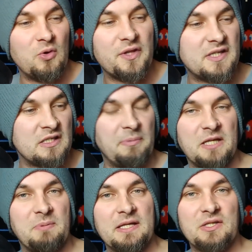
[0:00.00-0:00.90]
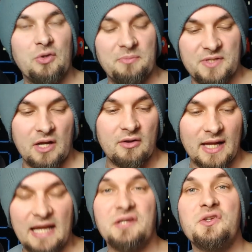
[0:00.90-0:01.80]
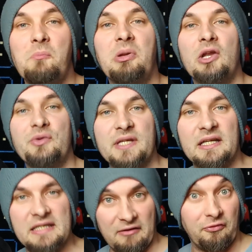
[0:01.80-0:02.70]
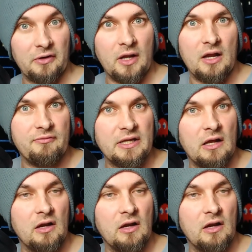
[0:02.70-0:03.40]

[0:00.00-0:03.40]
This is the best place to do them, so again, it's not polluting a different kind of video.